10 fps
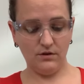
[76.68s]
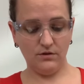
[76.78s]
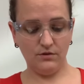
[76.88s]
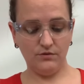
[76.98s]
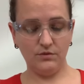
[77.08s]

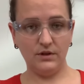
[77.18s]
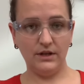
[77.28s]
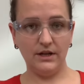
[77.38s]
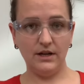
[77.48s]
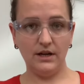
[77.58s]
through the
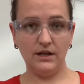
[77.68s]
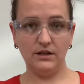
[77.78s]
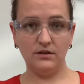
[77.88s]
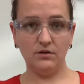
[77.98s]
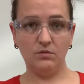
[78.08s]
lid and into
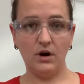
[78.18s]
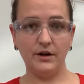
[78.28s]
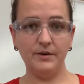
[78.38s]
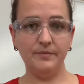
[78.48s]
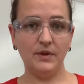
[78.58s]
the water
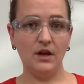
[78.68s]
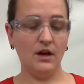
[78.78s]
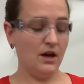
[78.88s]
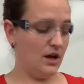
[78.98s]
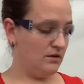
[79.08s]

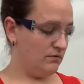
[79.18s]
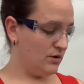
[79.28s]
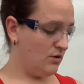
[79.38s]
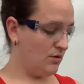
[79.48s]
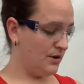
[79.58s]
and
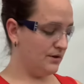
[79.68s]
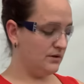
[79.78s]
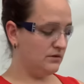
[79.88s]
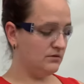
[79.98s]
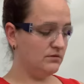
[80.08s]
record
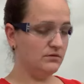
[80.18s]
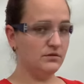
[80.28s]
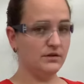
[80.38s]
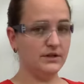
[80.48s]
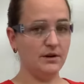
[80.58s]

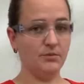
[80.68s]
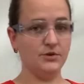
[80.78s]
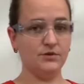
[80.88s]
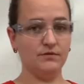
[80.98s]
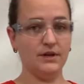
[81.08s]
the
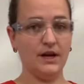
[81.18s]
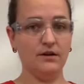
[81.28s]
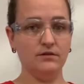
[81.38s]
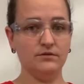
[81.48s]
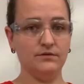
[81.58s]
temperature readout
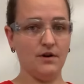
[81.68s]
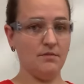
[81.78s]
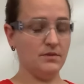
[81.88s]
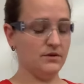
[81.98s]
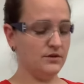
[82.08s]

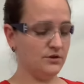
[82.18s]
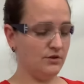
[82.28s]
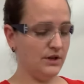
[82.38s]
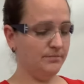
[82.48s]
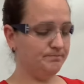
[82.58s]
from the
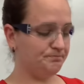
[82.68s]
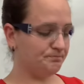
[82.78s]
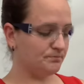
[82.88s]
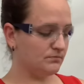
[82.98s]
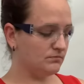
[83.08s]
screen.
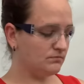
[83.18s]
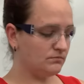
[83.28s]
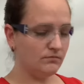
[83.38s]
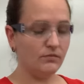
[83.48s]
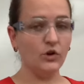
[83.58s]

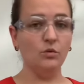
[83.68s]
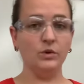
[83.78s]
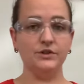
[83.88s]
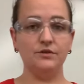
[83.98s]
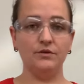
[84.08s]

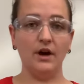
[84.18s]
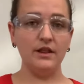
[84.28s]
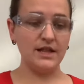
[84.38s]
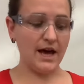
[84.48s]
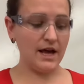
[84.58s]
Once you've got
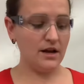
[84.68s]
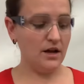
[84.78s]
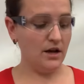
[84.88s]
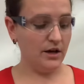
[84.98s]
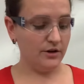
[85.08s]
that,
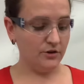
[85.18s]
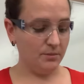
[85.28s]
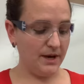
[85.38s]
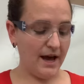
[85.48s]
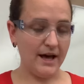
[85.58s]
you'll
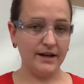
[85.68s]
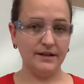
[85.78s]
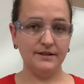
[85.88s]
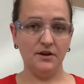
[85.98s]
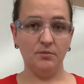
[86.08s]
be adding a
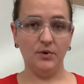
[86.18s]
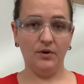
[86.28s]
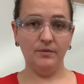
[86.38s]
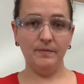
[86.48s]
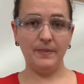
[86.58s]

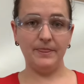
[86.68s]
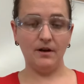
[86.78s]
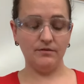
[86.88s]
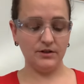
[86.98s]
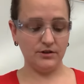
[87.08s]
sample
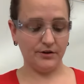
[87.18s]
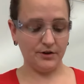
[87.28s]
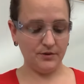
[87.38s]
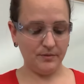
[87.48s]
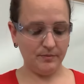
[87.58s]
of a
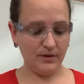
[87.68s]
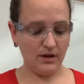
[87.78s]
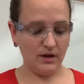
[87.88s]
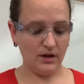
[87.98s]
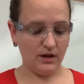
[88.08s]
solute
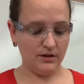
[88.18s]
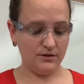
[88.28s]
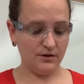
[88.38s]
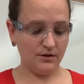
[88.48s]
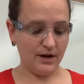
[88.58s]
into
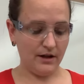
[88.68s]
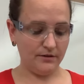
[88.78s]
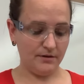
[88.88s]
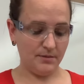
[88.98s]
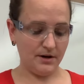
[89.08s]
your
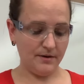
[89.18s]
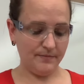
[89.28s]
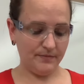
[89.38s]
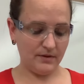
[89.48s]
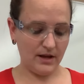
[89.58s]
calorimeter
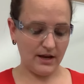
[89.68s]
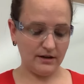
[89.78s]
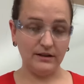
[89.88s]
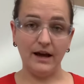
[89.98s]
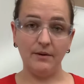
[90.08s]
and
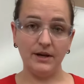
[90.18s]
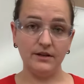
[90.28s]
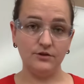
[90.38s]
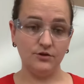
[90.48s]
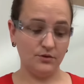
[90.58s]
allowing it
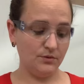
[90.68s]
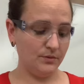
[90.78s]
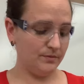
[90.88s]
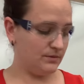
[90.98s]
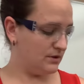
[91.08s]
to
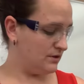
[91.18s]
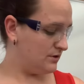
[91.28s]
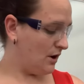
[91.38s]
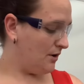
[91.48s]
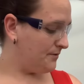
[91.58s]

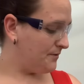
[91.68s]
dissolve.